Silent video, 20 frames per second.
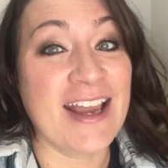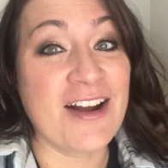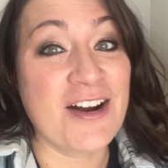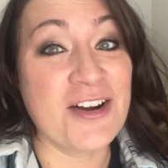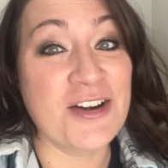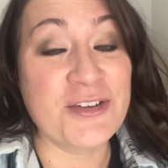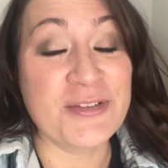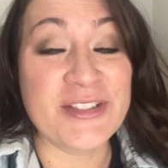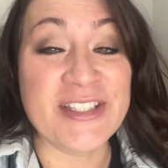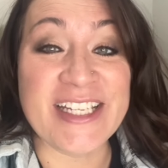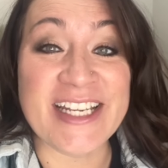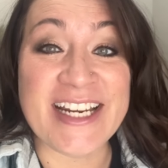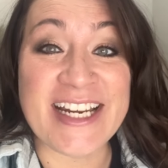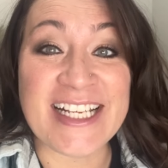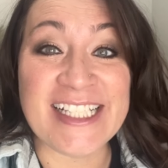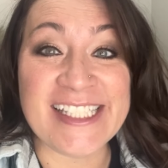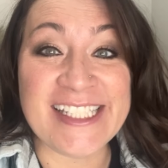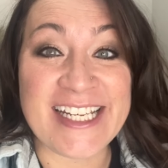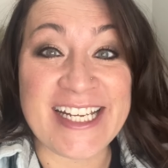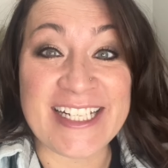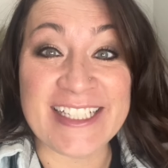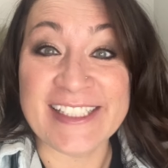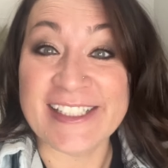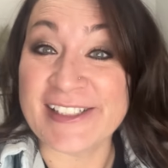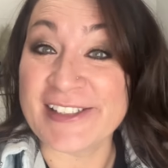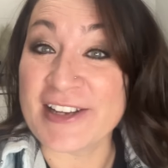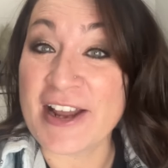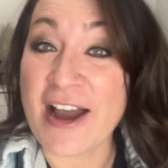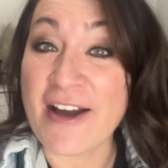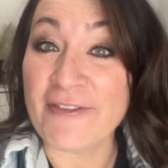our new Sydney Scenes
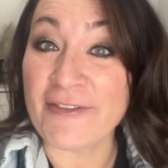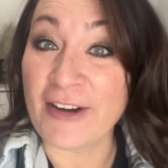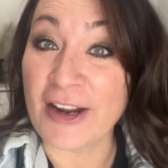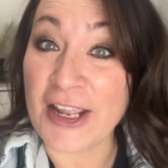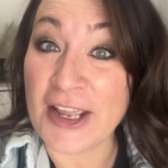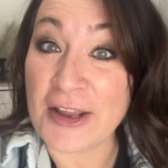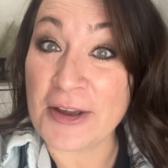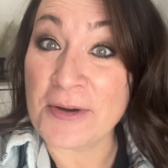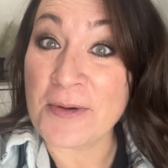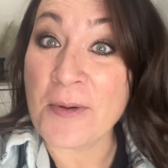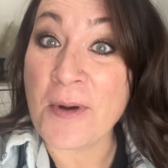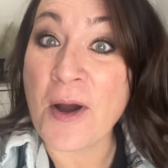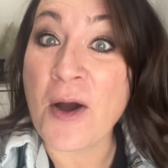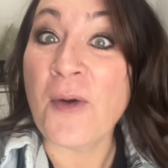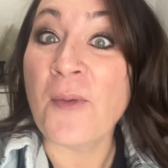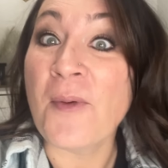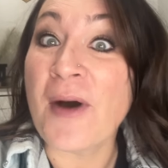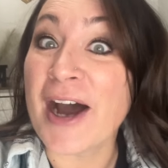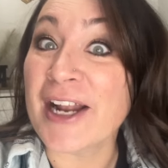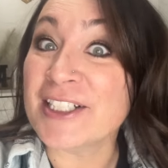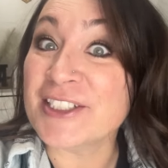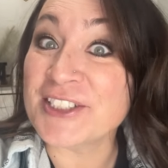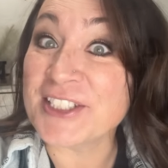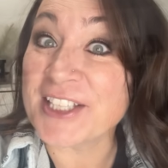is not for you? Watch